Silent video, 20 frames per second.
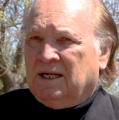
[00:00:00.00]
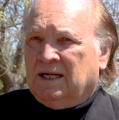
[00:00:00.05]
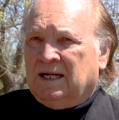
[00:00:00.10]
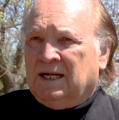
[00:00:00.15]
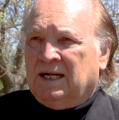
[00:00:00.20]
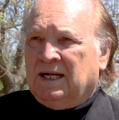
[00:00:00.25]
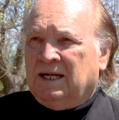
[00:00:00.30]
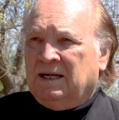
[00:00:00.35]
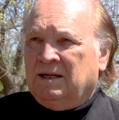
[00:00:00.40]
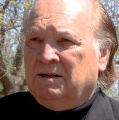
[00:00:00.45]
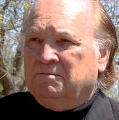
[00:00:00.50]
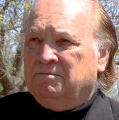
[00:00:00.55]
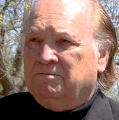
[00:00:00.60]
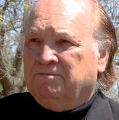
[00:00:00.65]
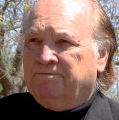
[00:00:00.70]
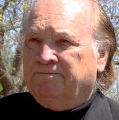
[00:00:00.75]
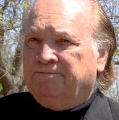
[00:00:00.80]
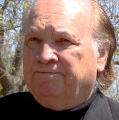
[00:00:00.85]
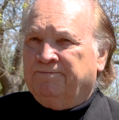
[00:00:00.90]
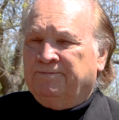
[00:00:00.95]

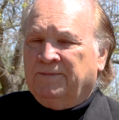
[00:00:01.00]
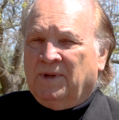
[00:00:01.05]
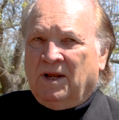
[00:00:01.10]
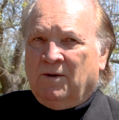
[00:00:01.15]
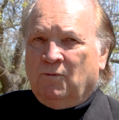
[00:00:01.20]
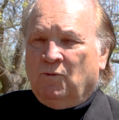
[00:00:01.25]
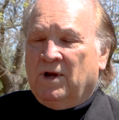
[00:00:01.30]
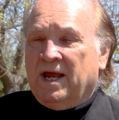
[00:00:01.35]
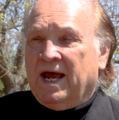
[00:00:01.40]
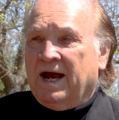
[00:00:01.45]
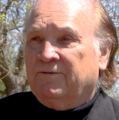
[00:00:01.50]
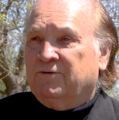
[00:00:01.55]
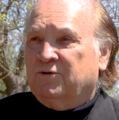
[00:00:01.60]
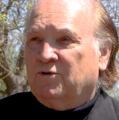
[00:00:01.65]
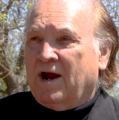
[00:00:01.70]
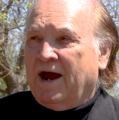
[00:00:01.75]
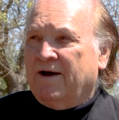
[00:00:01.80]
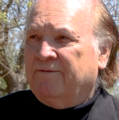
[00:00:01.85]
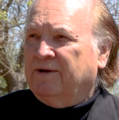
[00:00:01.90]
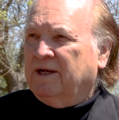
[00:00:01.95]
We have
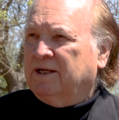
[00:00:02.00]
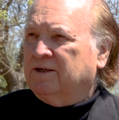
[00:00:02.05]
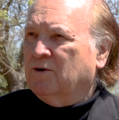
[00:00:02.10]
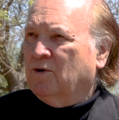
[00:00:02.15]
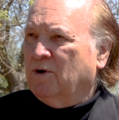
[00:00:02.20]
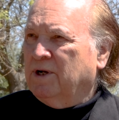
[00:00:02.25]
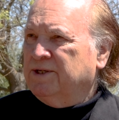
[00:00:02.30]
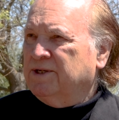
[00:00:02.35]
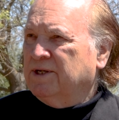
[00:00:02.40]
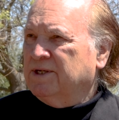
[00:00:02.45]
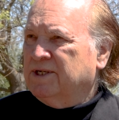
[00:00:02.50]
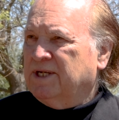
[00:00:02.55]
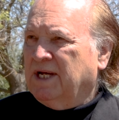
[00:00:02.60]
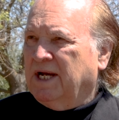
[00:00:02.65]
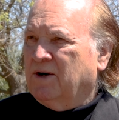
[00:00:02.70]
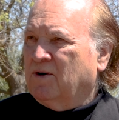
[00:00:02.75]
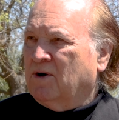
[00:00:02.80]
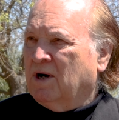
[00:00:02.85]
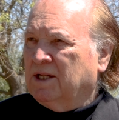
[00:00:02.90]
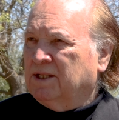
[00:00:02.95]
traffic noises
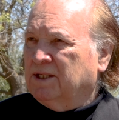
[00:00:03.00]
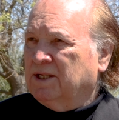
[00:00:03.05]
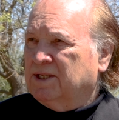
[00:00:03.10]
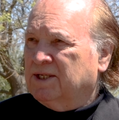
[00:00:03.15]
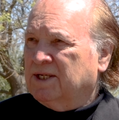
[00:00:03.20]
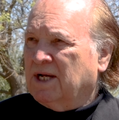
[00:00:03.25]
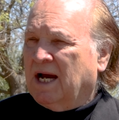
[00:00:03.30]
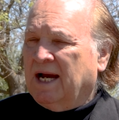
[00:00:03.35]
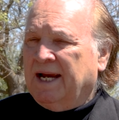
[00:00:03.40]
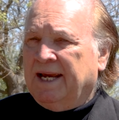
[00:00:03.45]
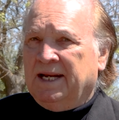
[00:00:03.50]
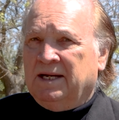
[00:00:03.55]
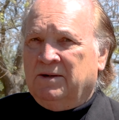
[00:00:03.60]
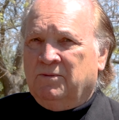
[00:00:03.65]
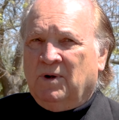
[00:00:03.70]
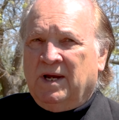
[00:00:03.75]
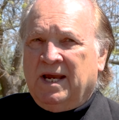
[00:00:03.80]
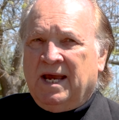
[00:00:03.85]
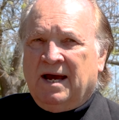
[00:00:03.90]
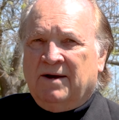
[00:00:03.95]
here on the site.
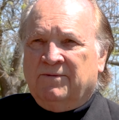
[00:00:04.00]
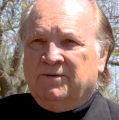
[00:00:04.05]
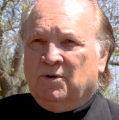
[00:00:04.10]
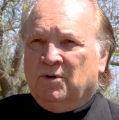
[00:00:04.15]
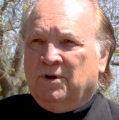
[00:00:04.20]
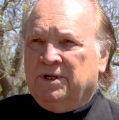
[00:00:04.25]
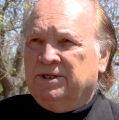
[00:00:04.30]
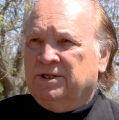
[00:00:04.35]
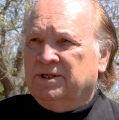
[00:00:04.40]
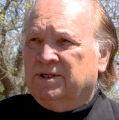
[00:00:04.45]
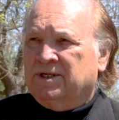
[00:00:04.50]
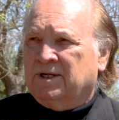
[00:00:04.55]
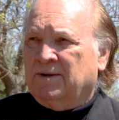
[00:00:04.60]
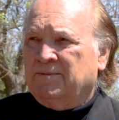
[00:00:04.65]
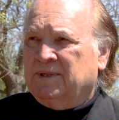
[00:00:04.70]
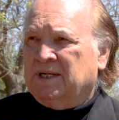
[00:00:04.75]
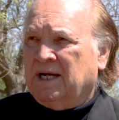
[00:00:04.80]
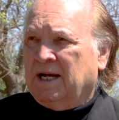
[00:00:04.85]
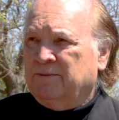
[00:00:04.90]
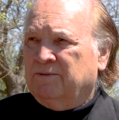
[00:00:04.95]
We have noises
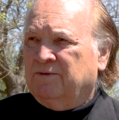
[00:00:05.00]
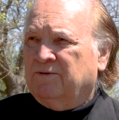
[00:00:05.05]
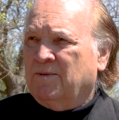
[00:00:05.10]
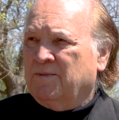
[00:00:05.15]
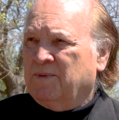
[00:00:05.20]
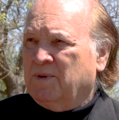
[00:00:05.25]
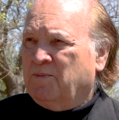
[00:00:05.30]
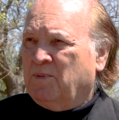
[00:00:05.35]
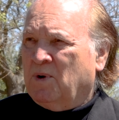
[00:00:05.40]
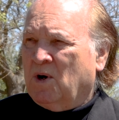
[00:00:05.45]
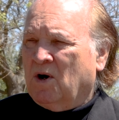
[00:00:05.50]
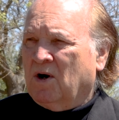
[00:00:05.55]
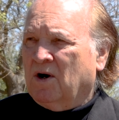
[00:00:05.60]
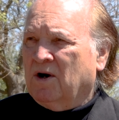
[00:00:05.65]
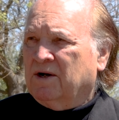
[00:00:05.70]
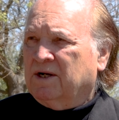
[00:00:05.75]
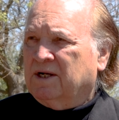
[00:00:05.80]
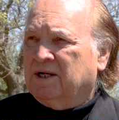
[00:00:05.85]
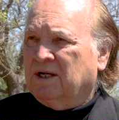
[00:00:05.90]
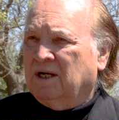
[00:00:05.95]
sometimes from the
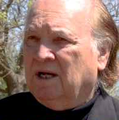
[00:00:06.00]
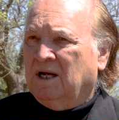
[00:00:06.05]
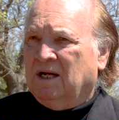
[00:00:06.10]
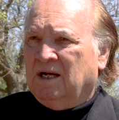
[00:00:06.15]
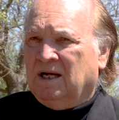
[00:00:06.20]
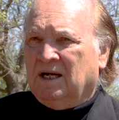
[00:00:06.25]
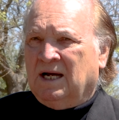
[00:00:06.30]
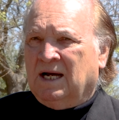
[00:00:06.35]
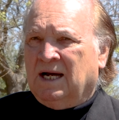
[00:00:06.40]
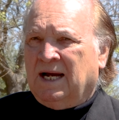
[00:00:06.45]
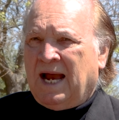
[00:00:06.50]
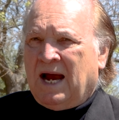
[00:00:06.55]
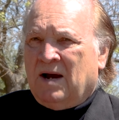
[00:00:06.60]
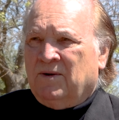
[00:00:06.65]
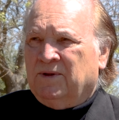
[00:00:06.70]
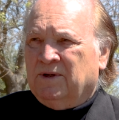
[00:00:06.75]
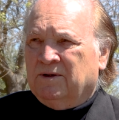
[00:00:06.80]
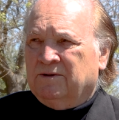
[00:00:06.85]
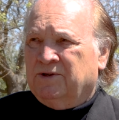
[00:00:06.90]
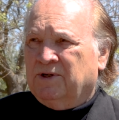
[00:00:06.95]
park, how
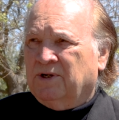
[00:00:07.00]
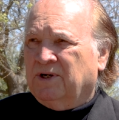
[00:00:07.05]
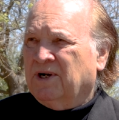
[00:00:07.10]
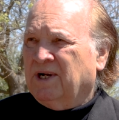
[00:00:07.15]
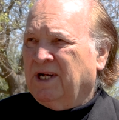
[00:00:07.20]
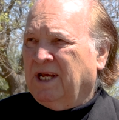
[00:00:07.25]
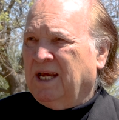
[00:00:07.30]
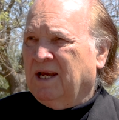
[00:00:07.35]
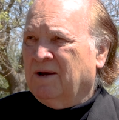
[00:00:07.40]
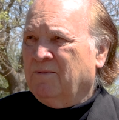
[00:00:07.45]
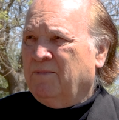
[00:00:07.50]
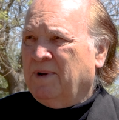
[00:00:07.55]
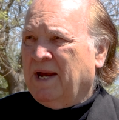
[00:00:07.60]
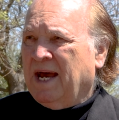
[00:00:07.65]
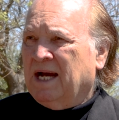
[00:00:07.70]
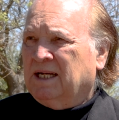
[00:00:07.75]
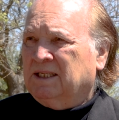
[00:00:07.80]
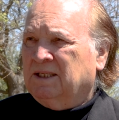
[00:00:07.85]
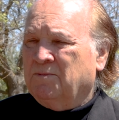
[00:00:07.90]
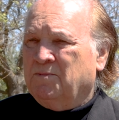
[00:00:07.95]
those are going to
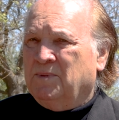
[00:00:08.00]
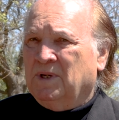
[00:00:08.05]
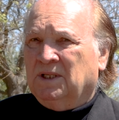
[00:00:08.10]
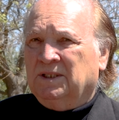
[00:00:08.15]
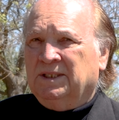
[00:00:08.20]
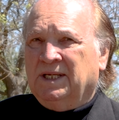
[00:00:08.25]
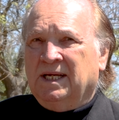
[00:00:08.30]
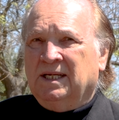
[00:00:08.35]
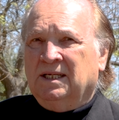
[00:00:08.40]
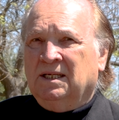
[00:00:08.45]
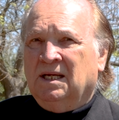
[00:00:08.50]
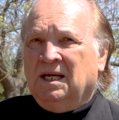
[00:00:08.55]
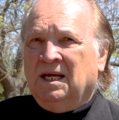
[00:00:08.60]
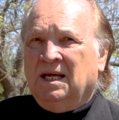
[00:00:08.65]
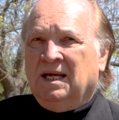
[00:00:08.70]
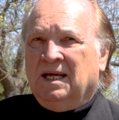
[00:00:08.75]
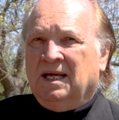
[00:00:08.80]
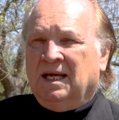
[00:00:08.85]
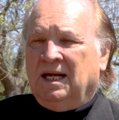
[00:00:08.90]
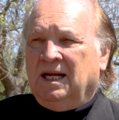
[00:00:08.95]
impact the building.
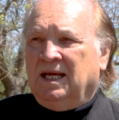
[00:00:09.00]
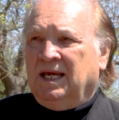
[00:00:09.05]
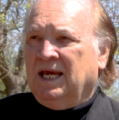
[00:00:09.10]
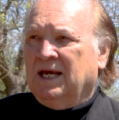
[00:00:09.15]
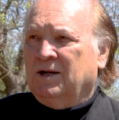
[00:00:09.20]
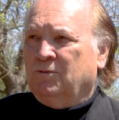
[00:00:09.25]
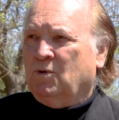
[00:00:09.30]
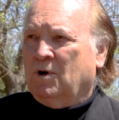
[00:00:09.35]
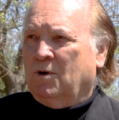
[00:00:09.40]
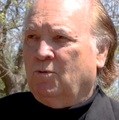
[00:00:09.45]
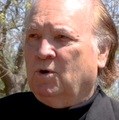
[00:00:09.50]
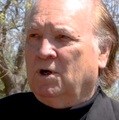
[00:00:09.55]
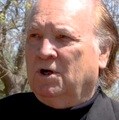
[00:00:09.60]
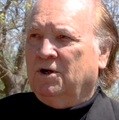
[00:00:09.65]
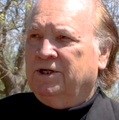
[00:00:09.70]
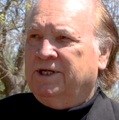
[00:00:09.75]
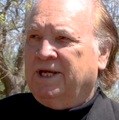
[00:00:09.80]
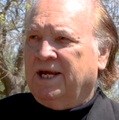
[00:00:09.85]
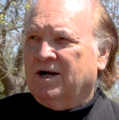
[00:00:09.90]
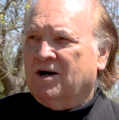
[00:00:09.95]
And again, what we're
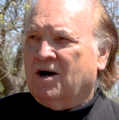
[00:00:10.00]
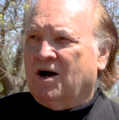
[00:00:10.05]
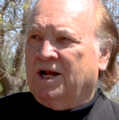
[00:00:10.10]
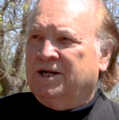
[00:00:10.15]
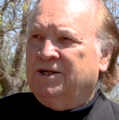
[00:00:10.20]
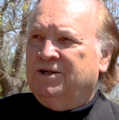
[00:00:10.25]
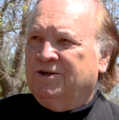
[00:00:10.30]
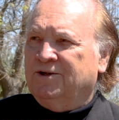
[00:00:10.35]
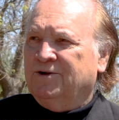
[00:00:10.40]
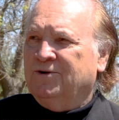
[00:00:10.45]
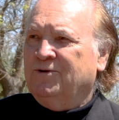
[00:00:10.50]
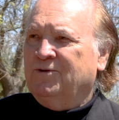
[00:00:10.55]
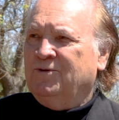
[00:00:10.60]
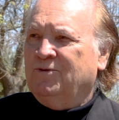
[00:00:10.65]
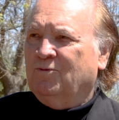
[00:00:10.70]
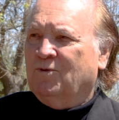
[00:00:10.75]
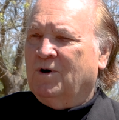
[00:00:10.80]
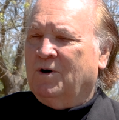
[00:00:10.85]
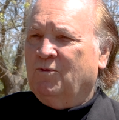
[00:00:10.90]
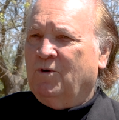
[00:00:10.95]
looking onto,
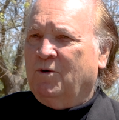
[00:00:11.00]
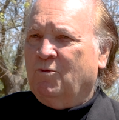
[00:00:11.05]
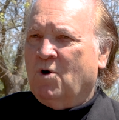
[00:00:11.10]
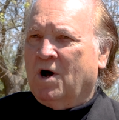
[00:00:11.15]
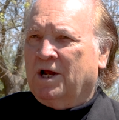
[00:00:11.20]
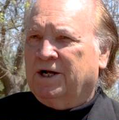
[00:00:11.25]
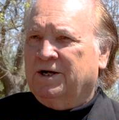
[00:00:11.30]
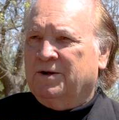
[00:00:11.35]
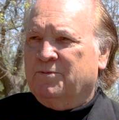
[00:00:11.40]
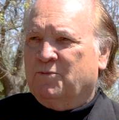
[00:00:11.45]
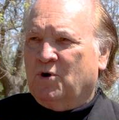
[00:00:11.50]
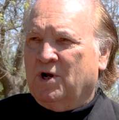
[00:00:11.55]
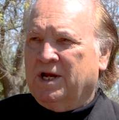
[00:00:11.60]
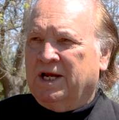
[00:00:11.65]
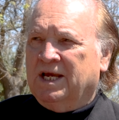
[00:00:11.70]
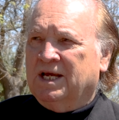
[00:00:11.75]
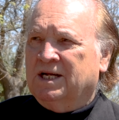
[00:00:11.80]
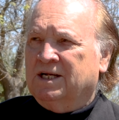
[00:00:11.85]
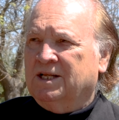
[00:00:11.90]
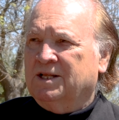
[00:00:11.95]
what we wanted to
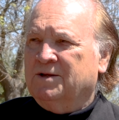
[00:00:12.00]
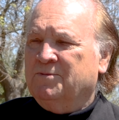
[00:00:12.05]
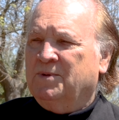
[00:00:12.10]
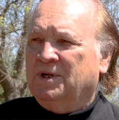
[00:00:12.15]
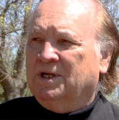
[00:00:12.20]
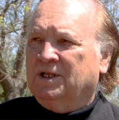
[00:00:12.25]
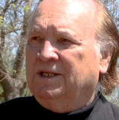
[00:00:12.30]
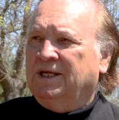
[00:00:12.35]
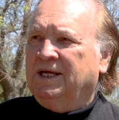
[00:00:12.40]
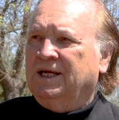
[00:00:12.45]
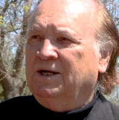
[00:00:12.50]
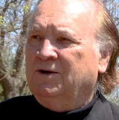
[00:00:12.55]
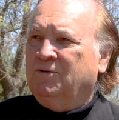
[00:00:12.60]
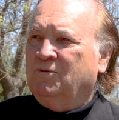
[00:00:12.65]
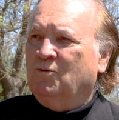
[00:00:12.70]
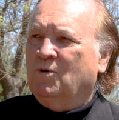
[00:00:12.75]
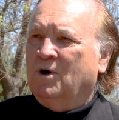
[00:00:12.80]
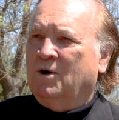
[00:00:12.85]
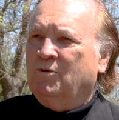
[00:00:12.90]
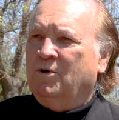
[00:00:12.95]
bring into the
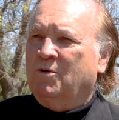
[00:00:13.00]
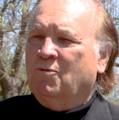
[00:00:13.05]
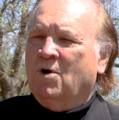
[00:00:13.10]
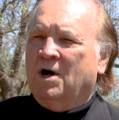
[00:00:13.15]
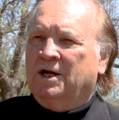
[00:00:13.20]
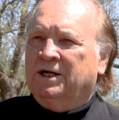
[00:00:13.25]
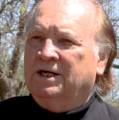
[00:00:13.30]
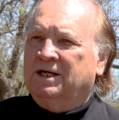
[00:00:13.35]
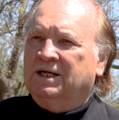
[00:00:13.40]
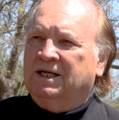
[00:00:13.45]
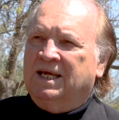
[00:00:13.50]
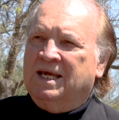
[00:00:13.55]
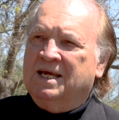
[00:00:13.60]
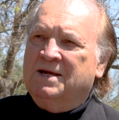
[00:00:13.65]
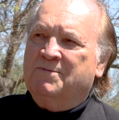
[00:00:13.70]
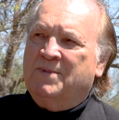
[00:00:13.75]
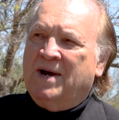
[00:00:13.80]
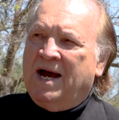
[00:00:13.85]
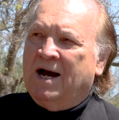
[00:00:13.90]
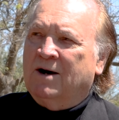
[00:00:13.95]
building, what we wanted to
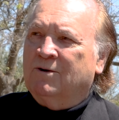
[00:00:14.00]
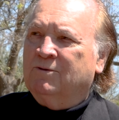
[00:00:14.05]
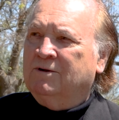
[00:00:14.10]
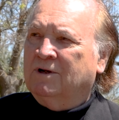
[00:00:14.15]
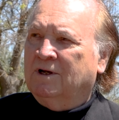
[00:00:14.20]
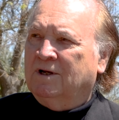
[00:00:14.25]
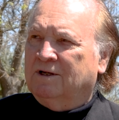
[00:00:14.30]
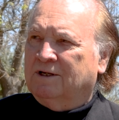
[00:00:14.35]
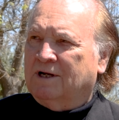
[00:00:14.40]
keep out.